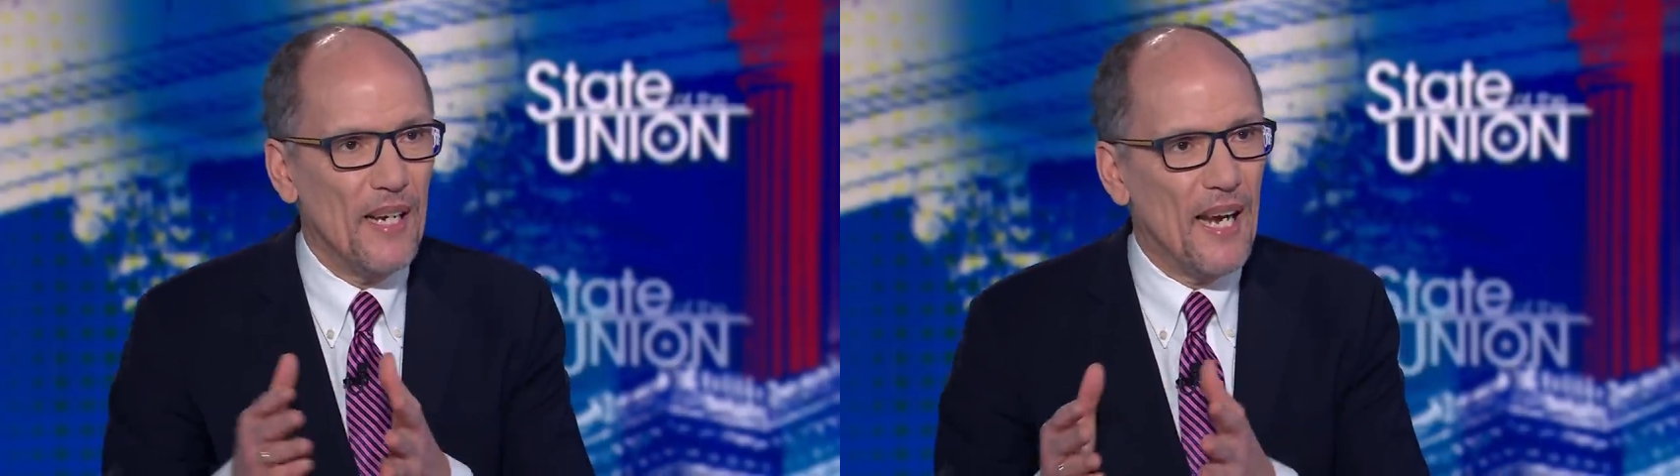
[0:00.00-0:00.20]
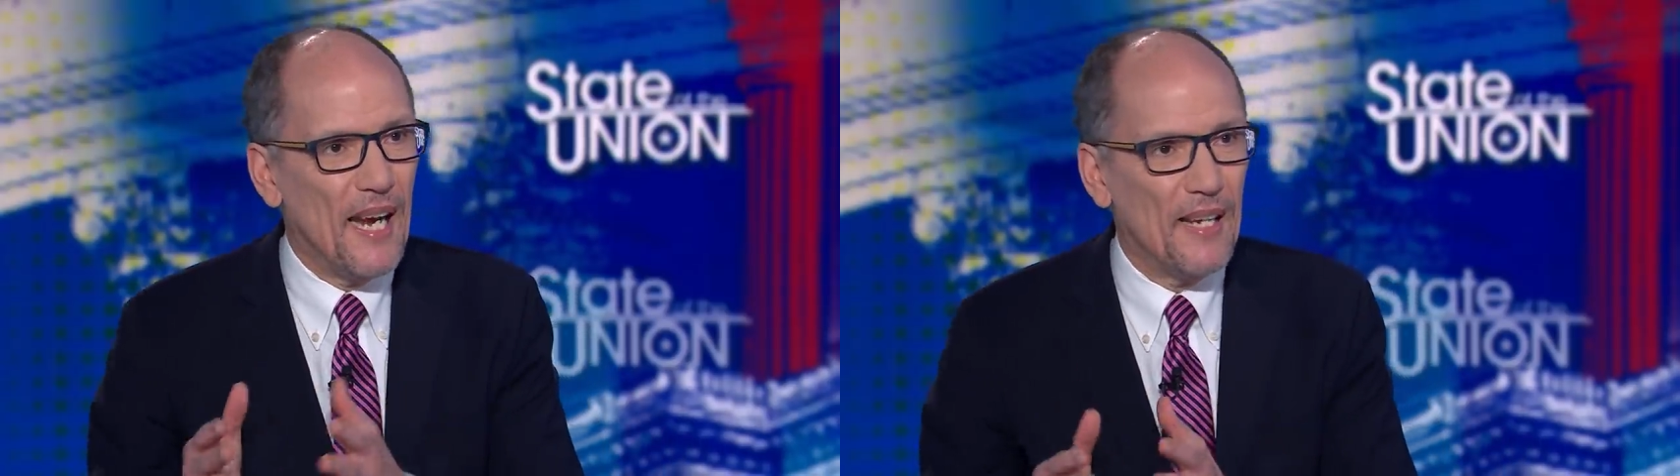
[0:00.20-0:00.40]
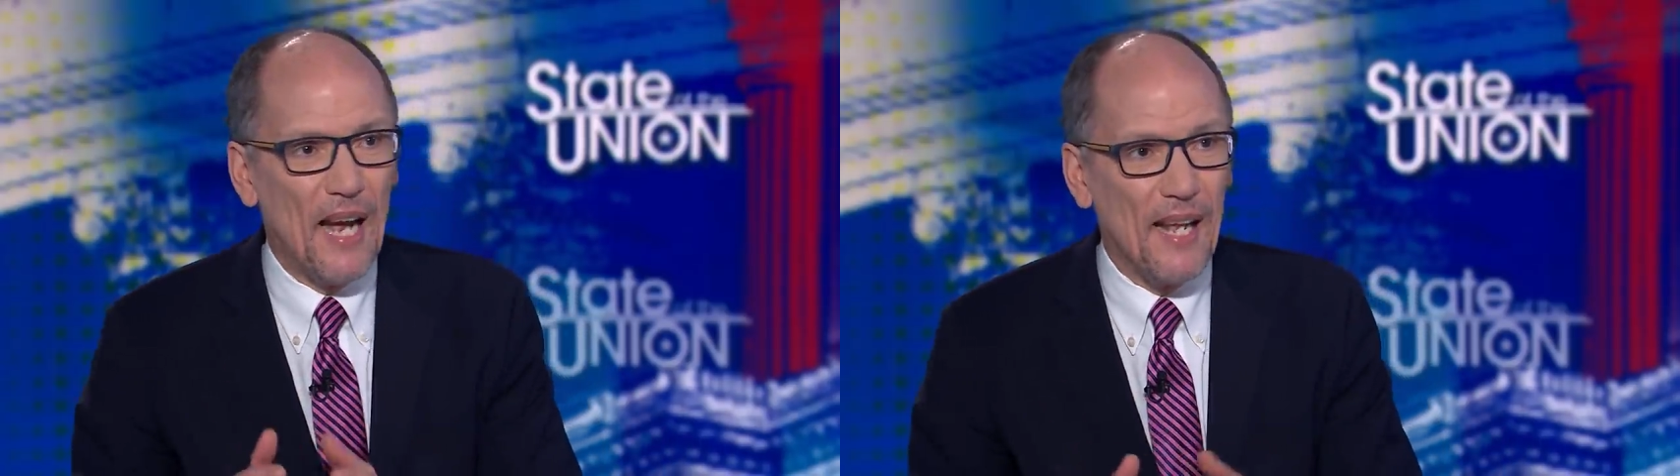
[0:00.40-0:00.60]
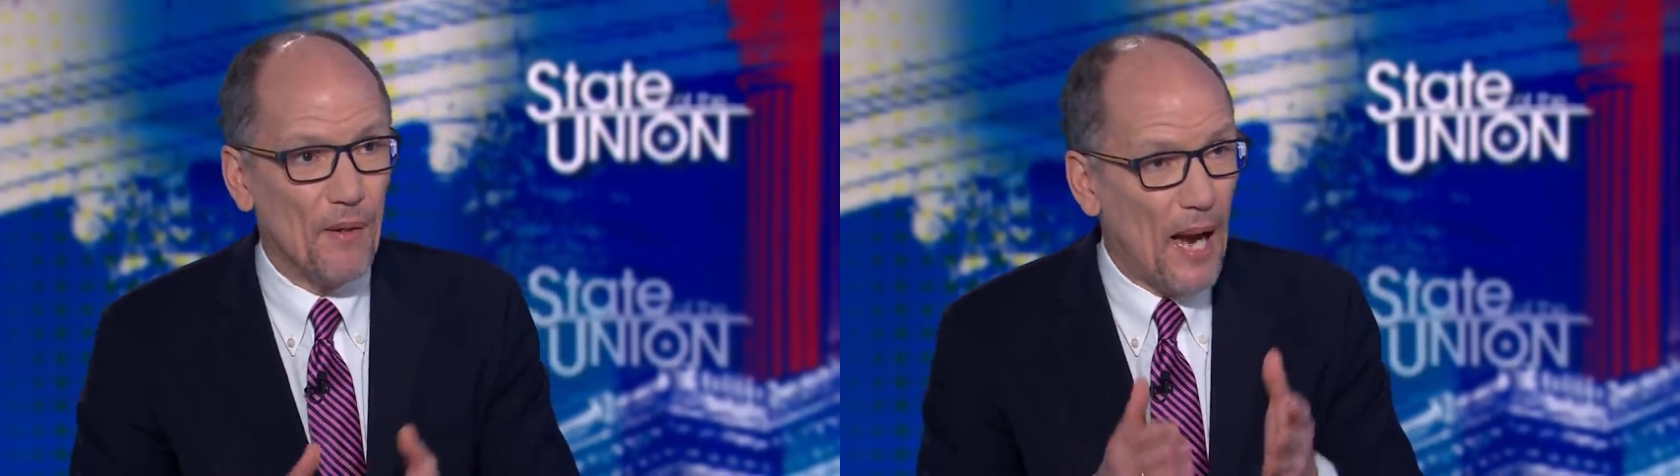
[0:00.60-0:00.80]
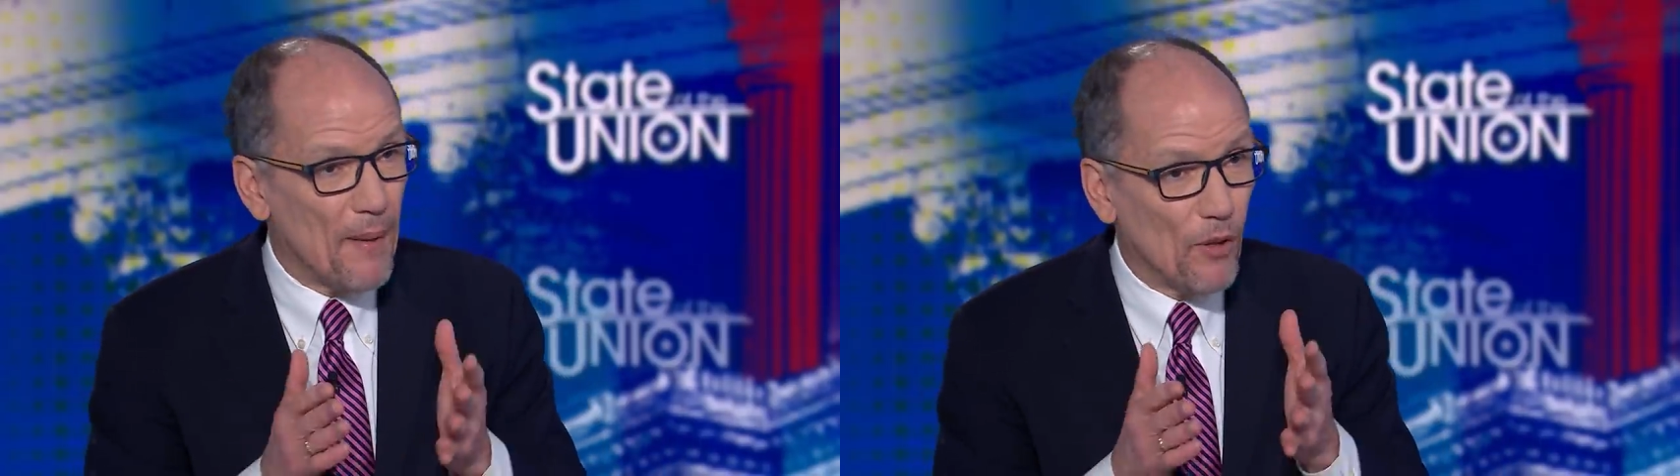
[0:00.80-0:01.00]
And I,
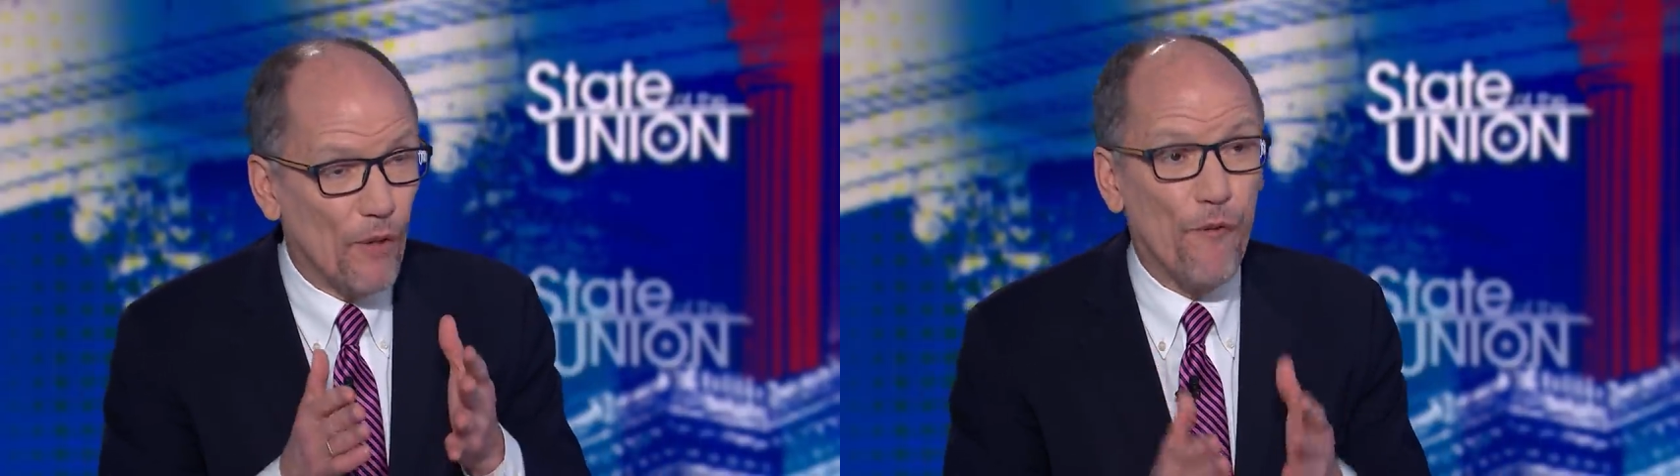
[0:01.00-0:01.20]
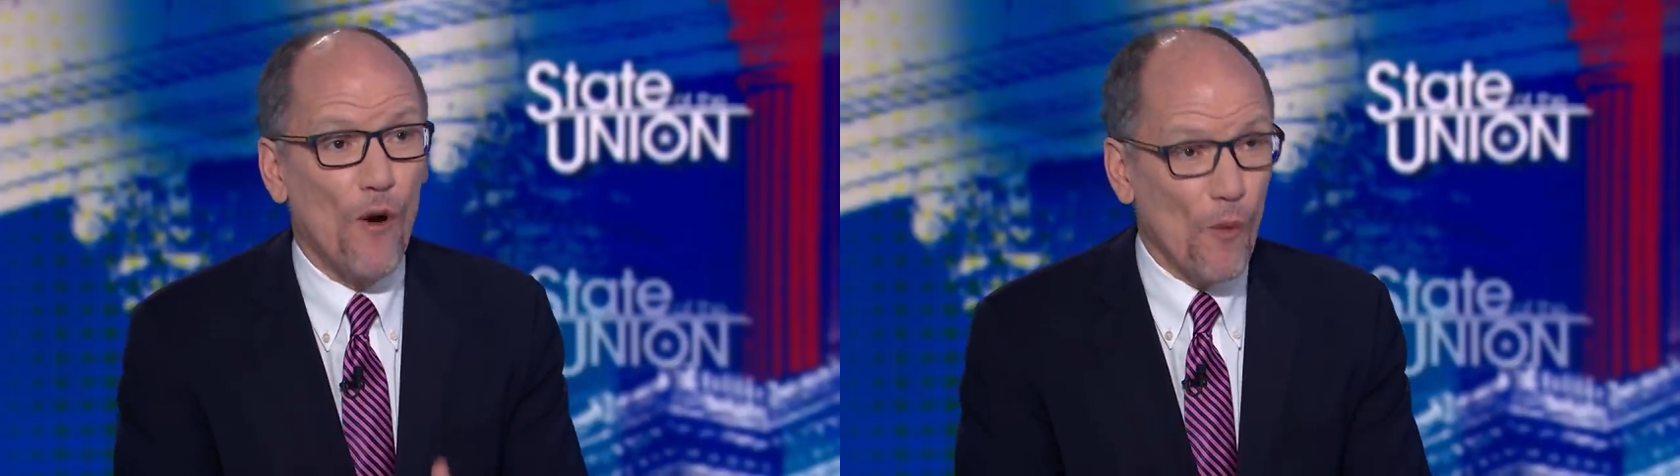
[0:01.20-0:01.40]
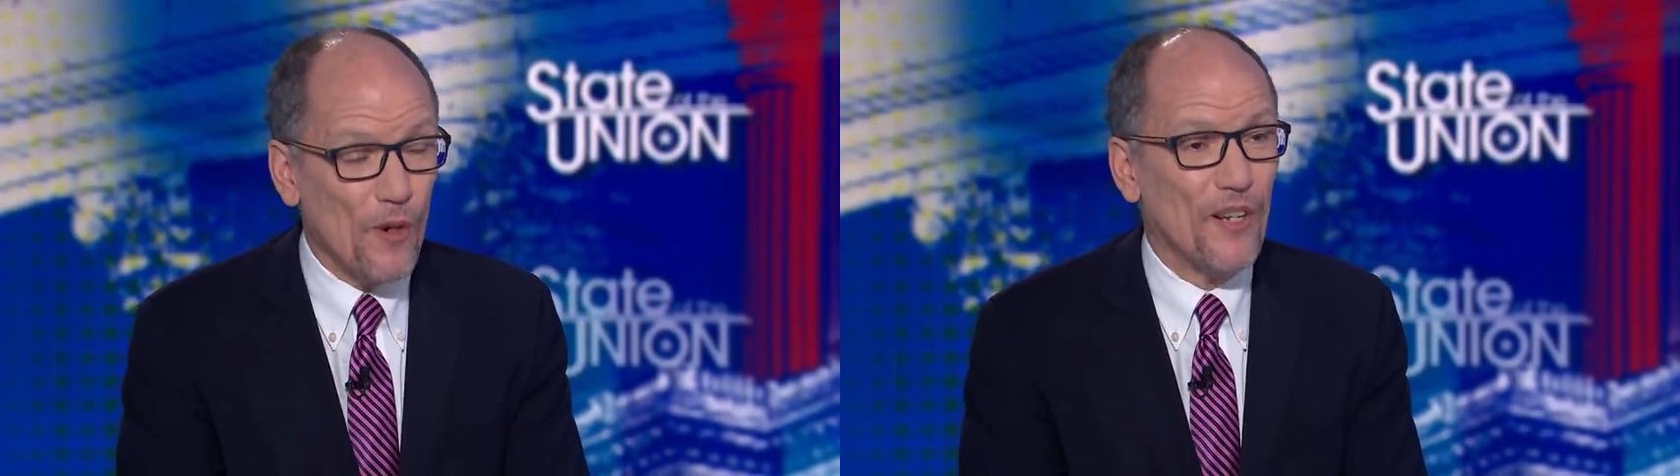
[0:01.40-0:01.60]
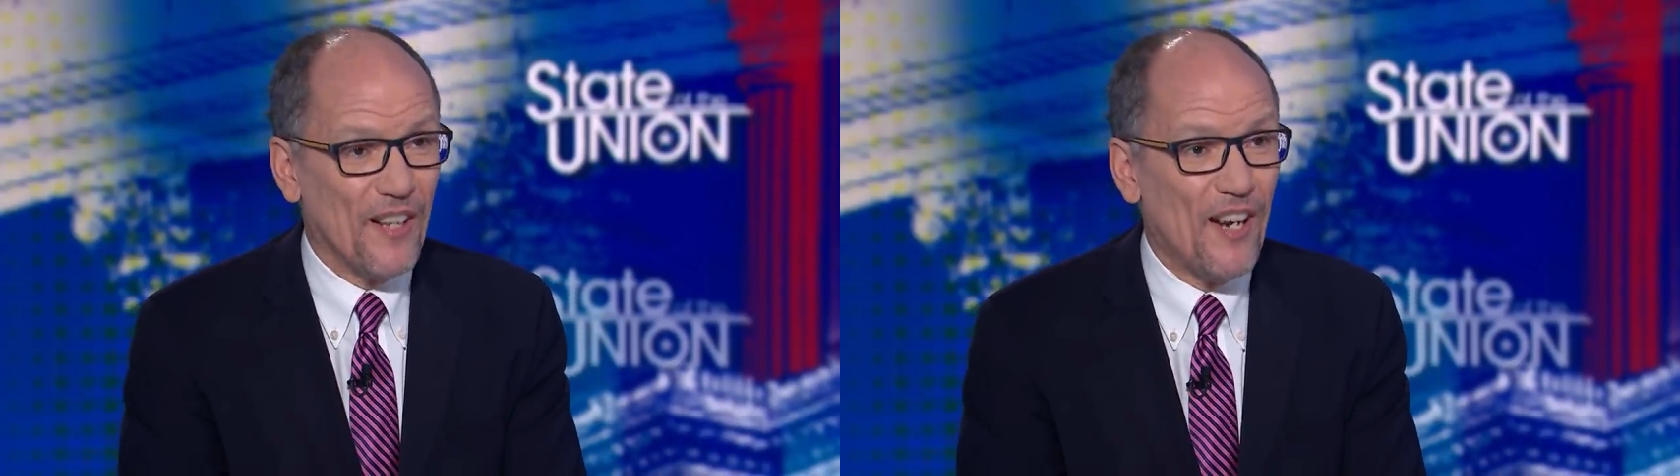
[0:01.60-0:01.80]
I look forward to the